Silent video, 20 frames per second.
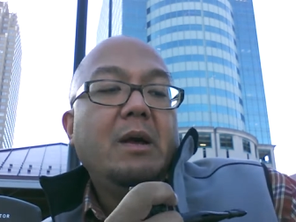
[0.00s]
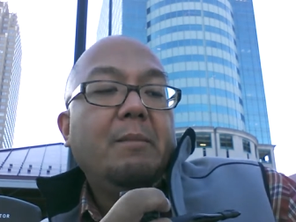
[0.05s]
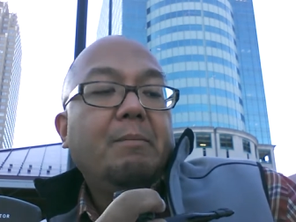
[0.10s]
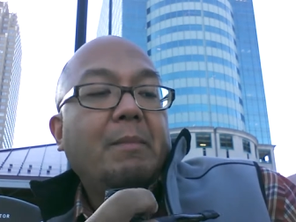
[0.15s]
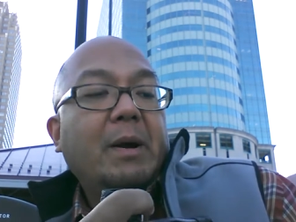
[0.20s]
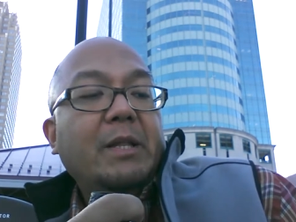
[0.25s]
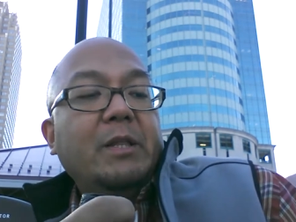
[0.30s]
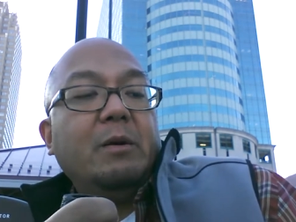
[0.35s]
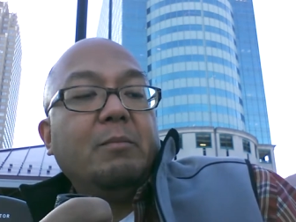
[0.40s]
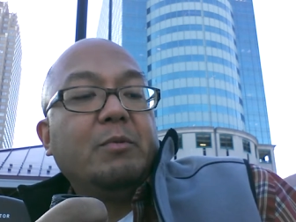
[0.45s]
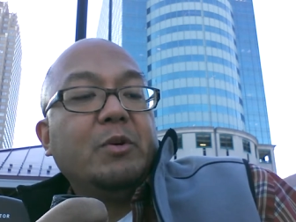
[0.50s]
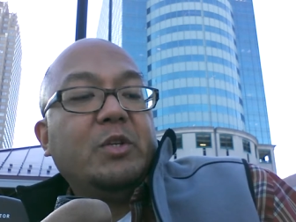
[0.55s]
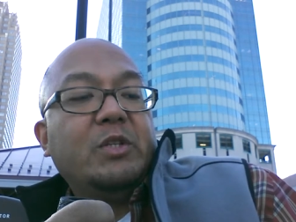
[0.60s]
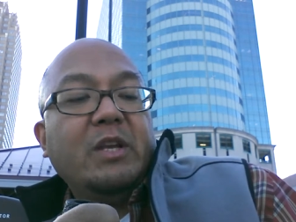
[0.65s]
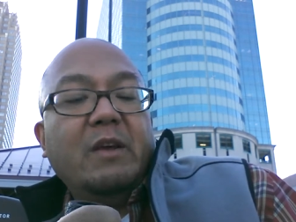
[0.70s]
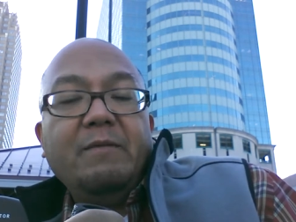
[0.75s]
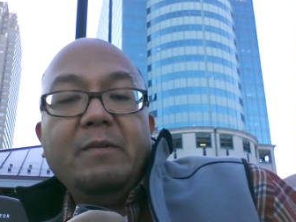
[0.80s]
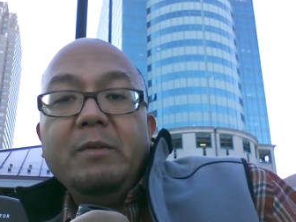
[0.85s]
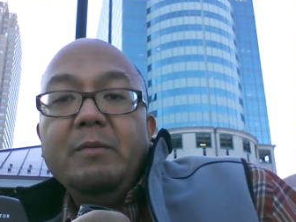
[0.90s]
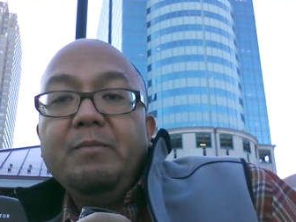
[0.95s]
My number
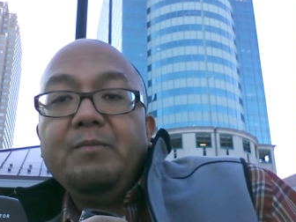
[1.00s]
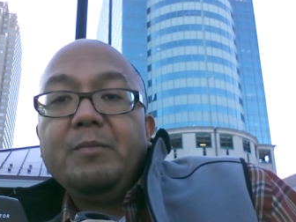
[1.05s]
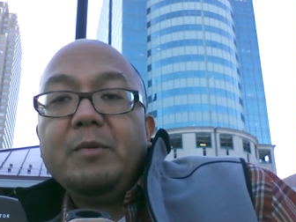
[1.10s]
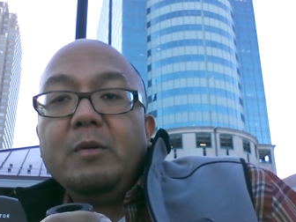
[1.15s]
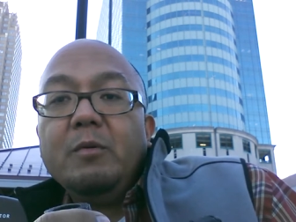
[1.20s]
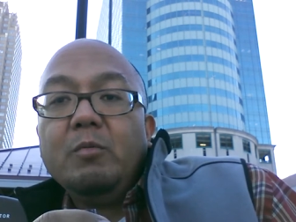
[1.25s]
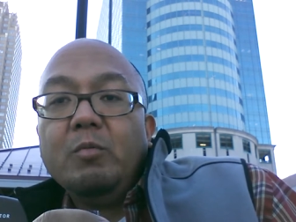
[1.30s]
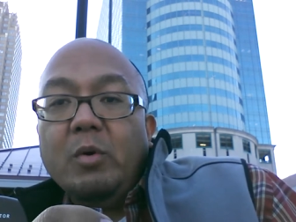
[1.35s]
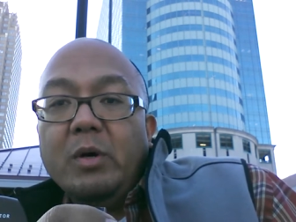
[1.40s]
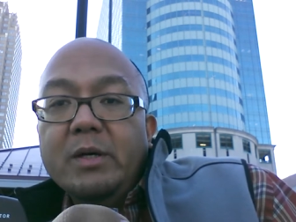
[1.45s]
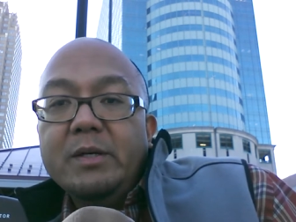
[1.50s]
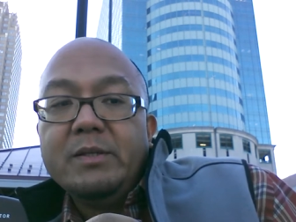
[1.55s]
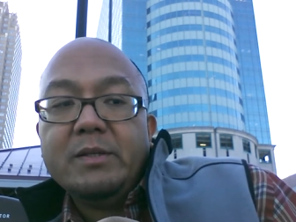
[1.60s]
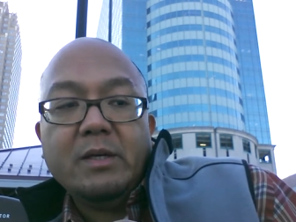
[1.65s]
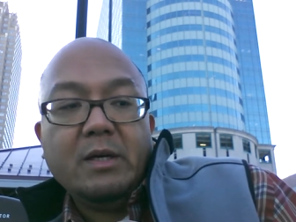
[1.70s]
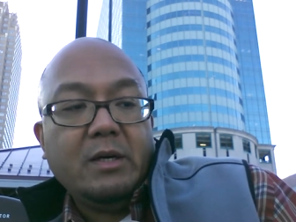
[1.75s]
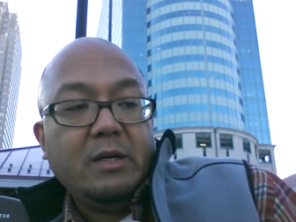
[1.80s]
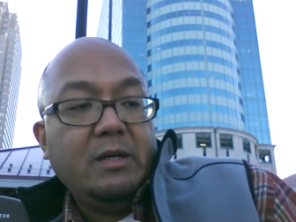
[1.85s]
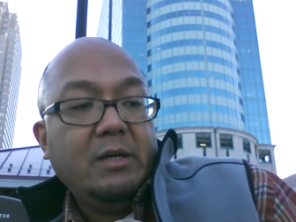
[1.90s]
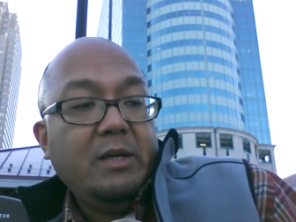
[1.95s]
seven was
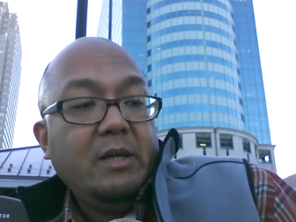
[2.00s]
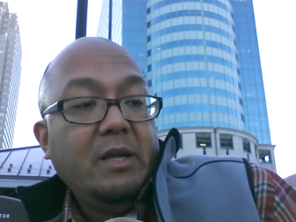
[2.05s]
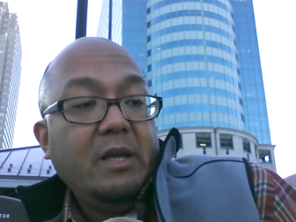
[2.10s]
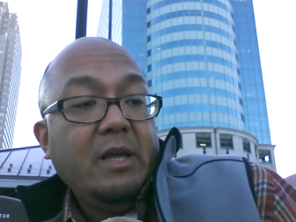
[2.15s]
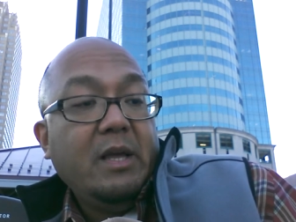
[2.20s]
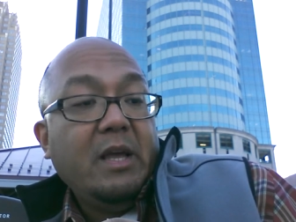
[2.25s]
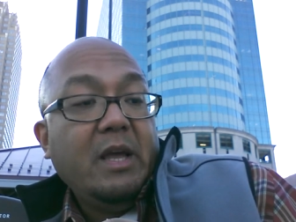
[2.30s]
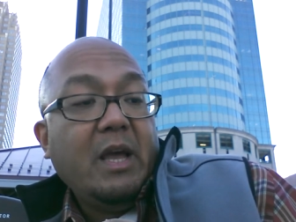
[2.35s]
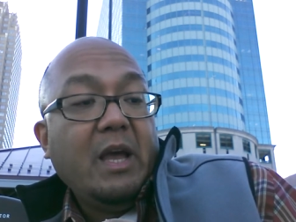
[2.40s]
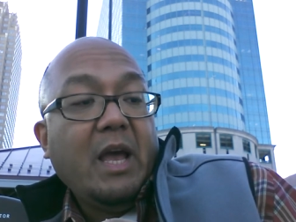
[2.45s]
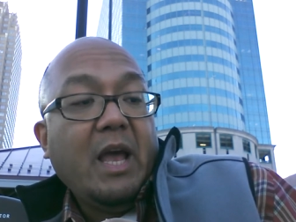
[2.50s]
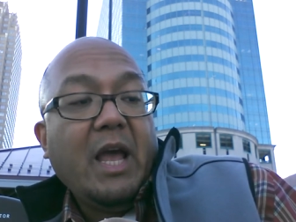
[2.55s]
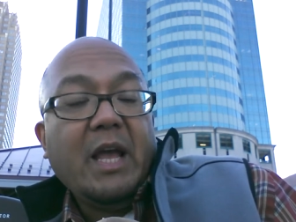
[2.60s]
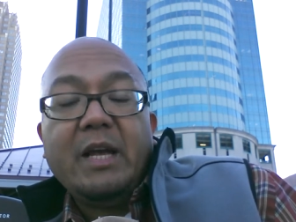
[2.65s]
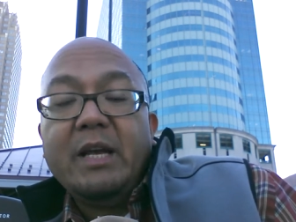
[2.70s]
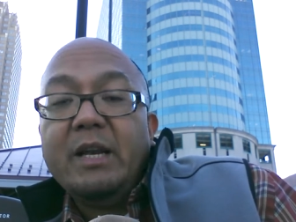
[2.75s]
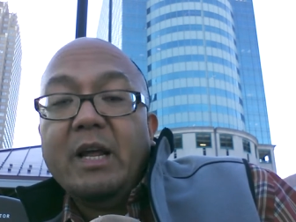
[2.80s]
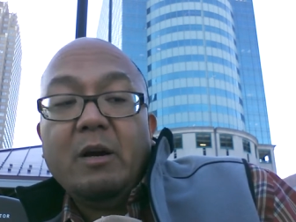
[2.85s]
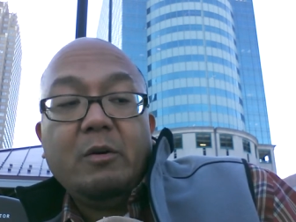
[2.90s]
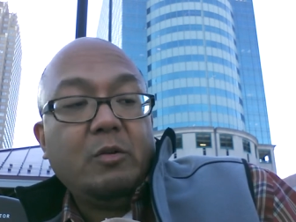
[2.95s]
uh,
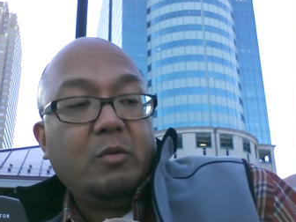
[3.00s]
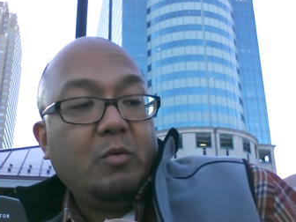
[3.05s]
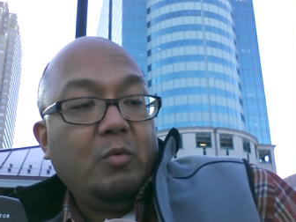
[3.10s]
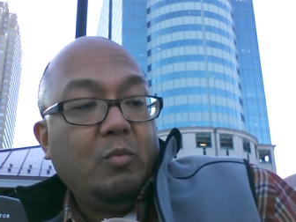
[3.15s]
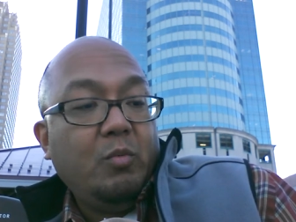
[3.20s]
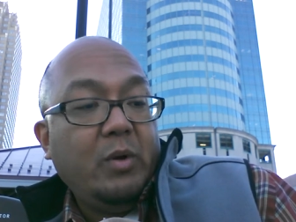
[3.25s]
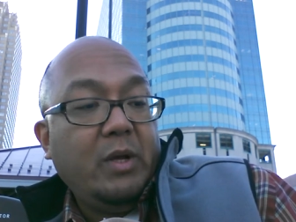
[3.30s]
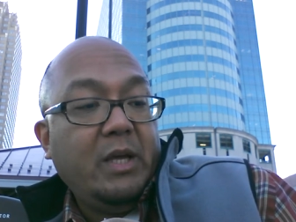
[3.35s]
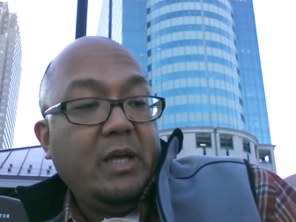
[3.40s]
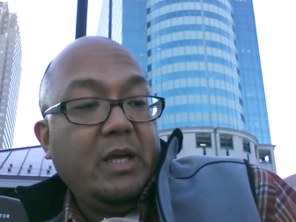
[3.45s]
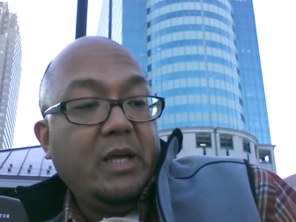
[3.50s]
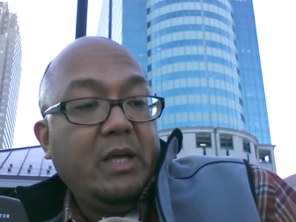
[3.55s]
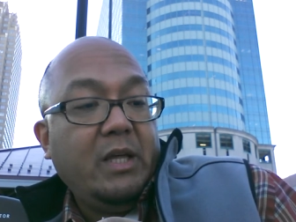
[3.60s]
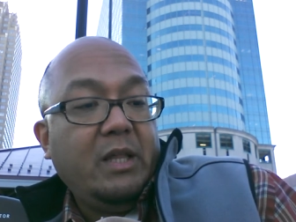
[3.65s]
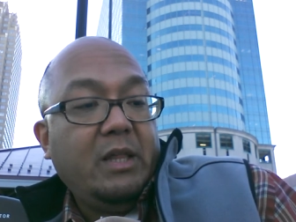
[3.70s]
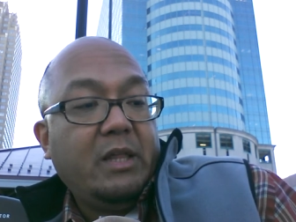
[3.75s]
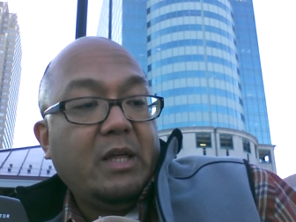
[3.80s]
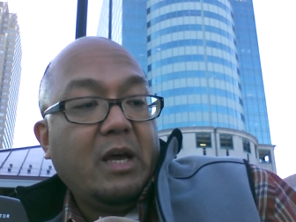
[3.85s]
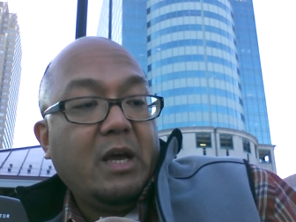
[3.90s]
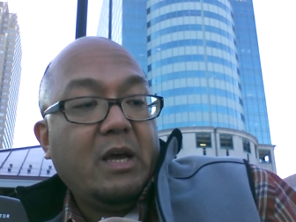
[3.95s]
hanging out
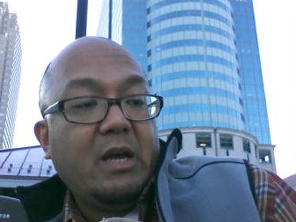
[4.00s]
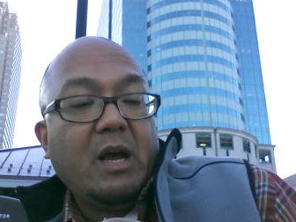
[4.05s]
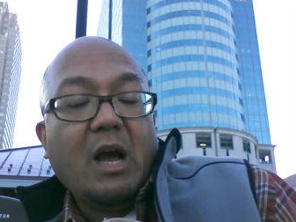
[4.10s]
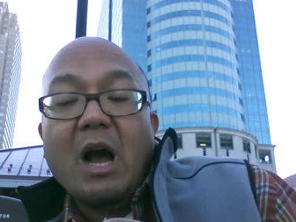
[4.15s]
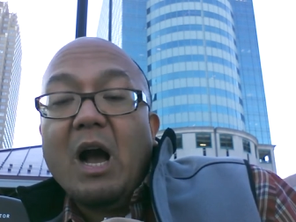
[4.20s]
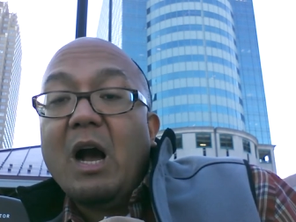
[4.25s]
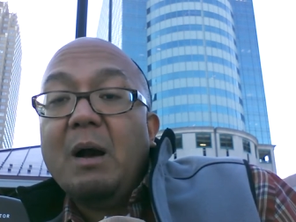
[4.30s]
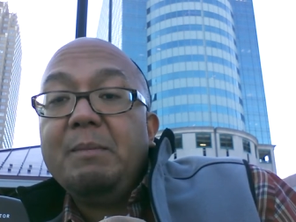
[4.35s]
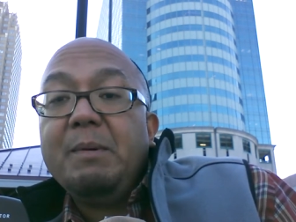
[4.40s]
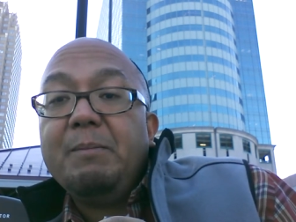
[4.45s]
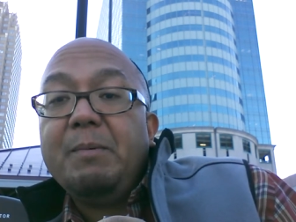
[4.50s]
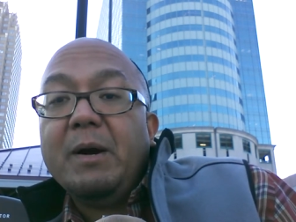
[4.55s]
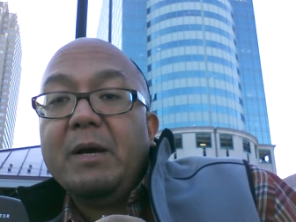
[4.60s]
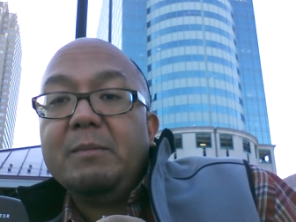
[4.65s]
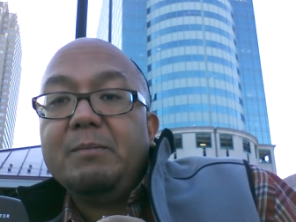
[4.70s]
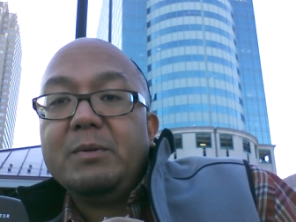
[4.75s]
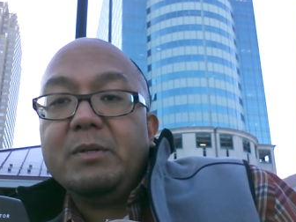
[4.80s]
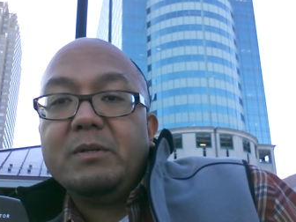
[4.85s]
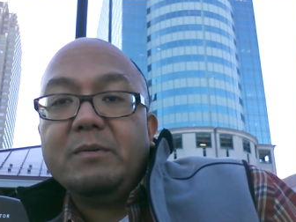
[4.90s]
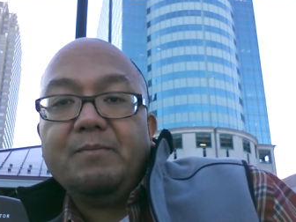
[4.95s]
with Hobby
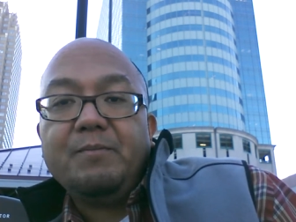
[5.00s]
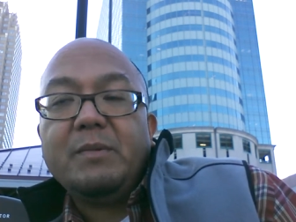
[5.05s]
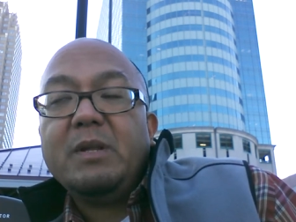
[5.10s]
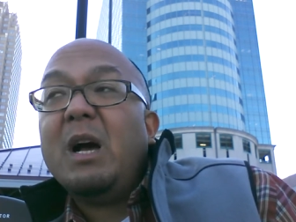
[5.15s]
Pipes.